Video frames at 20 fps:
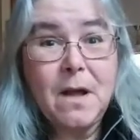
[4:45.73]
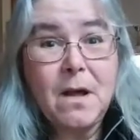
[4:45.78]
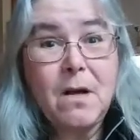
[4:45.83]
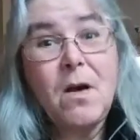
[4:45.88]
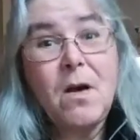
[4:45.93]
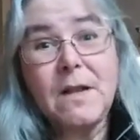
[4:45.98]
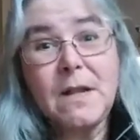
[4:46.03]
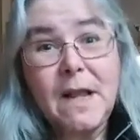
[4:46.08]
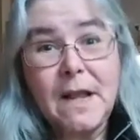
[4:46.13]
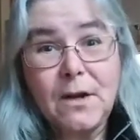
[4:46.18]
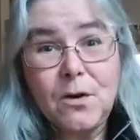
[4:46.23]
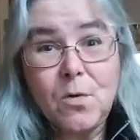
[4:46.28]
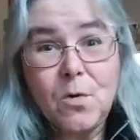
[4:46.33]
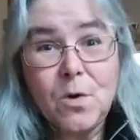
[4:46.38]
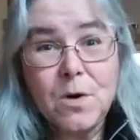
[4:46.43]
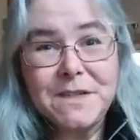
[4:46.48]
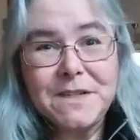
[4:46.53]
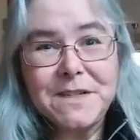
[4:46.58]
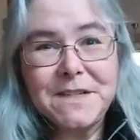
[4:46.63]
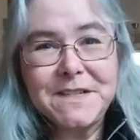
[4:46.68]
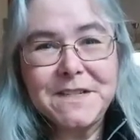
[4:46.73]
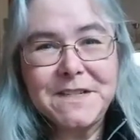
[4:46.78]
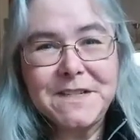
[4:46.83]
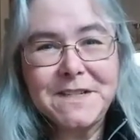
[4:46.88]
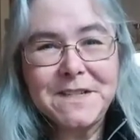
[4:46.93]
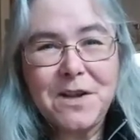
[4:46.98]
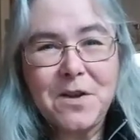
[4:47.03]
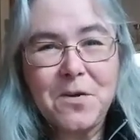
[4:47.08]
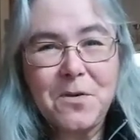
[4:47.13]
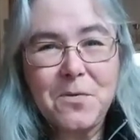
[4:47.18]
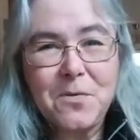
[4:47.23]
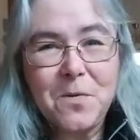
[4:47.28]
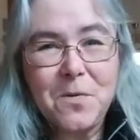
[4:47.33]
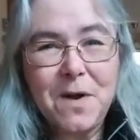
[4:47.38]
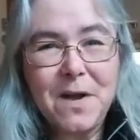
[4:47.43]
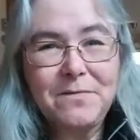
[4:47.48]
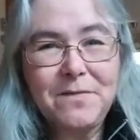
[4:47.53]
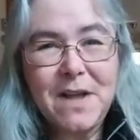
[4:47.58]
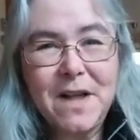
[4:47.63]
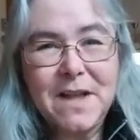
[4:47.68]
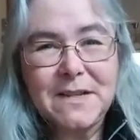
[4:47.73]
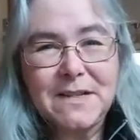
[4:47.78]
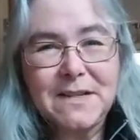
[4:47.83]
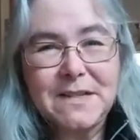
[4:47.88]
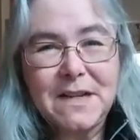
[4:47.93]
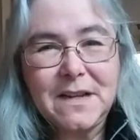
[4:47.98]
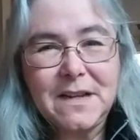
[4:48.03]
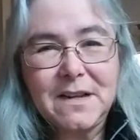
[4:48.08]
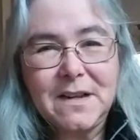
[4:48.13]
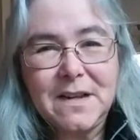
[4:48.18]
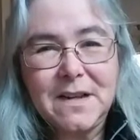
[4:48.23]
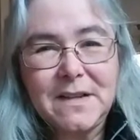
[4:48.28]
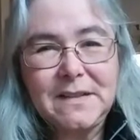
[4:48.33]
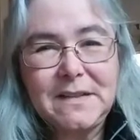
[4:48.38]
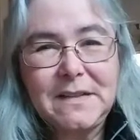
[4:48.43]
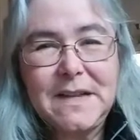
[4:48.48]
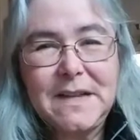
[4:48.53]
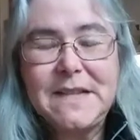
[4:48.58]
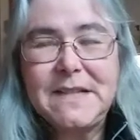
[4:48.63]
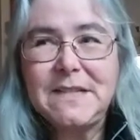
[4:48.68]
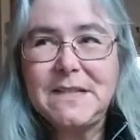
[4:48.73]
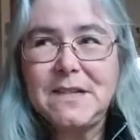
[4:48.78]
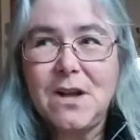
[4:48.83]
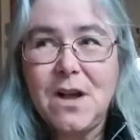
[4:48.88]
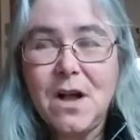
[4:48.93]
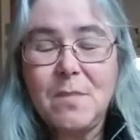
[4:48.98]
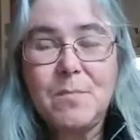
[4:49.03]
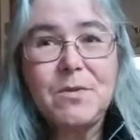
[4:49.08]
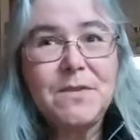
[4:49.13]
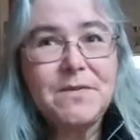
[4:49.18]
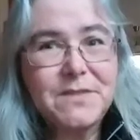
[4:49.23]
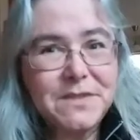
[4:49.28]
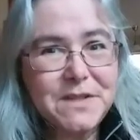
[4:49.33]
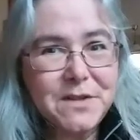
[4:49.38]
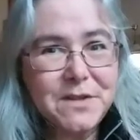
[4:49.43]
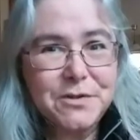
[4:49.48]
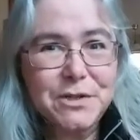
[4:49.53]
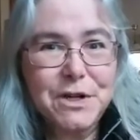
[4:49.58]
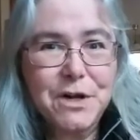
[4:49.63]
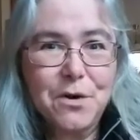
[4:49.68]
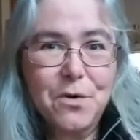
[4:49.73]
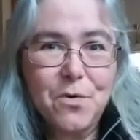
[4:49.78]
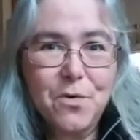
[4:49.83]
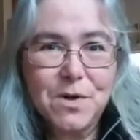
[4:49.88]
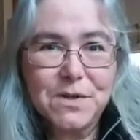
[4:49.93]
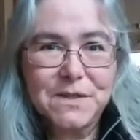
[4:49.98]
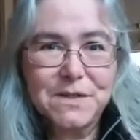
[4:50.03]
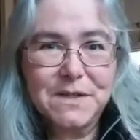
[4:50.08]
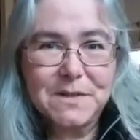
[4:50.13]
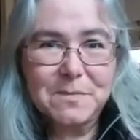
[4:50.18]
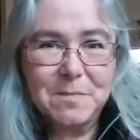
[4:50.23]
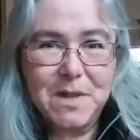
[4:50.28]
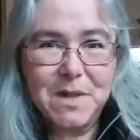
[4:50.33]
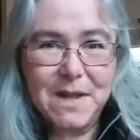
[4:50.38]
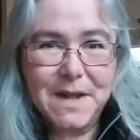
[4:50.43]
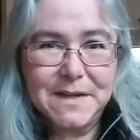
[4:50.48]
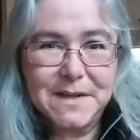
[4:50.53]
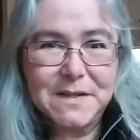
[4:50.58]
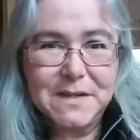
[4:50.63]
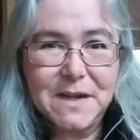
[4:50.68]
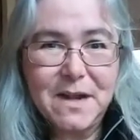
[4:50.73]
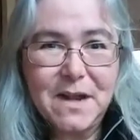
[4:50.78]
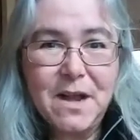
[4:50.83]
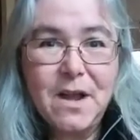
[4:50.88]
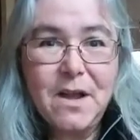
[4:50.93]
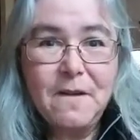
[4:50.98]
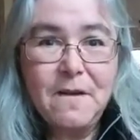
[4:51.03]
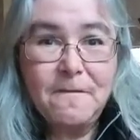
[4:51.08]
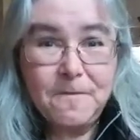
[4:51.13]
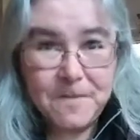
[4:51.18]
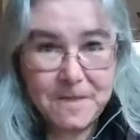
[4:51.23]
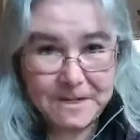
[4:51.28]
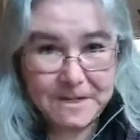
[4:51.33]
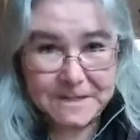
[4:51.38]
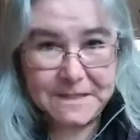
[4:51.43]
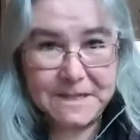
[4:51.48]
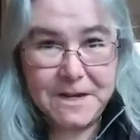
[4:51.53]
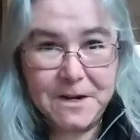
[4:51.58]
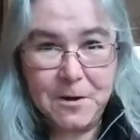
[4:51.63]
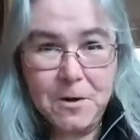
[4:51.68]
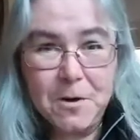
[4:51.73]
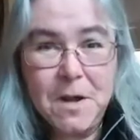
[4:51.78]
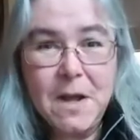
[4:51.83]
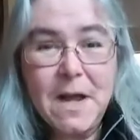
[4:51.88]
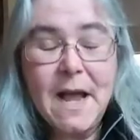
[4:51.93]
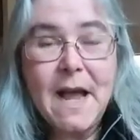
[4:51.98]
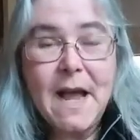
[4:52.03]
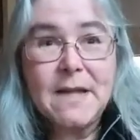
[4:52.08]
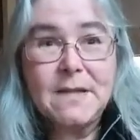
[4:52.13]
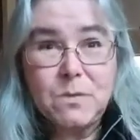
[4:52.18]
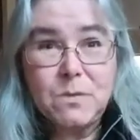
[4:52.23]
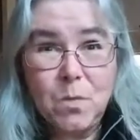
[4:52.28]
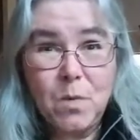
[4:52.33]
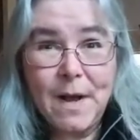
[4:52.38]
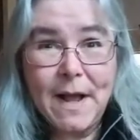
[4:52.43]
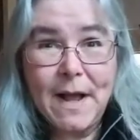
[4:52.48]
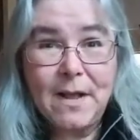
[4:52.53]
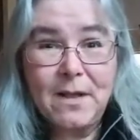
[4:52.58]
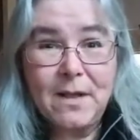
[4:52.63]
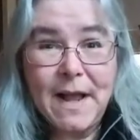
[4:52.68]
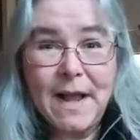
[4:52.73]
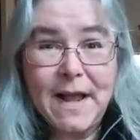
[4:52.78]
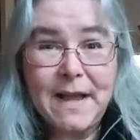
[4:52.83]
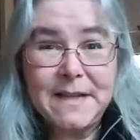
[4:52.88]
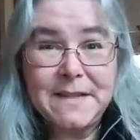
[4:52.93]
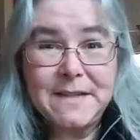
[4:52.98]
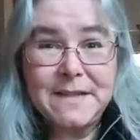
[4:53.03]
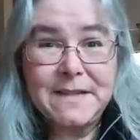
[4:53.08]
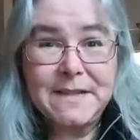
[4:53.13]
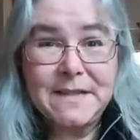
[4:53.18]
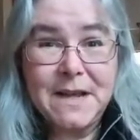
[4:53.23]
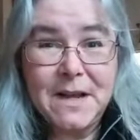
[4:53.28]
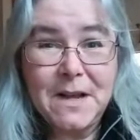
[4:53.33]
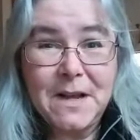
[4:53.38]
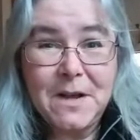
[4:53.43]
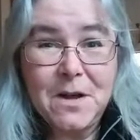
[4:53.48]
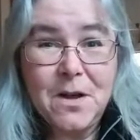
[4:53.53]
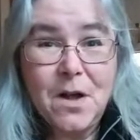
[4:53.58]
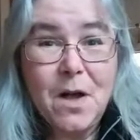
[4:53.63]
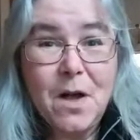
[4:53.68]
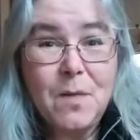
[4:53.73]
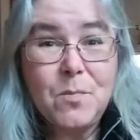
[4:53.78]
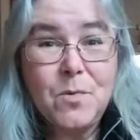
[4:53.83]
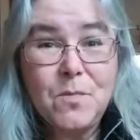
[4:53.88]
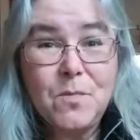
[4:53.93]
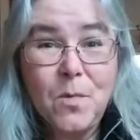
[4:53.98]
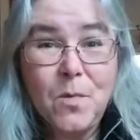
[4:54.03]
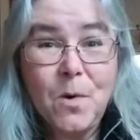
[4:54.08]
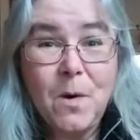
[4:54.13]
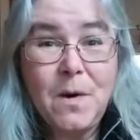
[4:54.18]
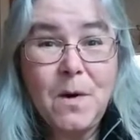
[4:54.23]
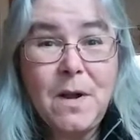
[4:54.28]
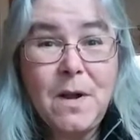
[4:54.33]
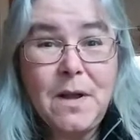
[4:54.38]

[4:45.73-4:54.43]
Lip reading: online courses. So I've got at least a couple of Skillshare courses planned for this year, as well as a couple more